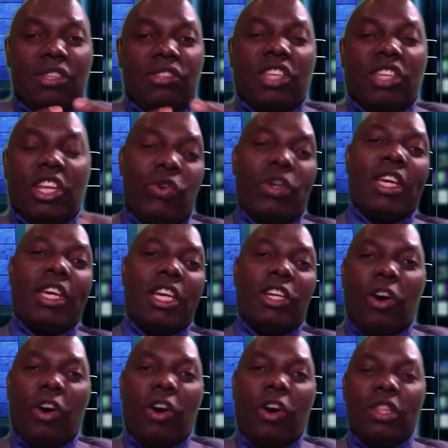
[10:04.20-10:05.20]
a new
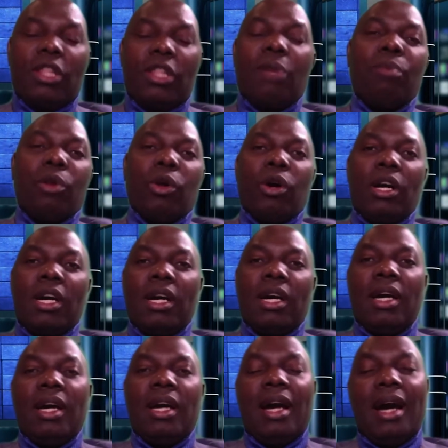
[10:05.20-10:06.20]
kid on the block,
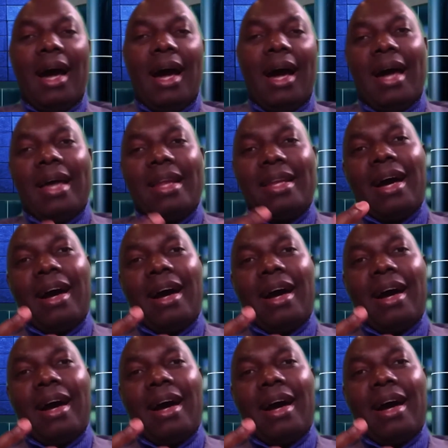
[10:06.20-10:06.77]
and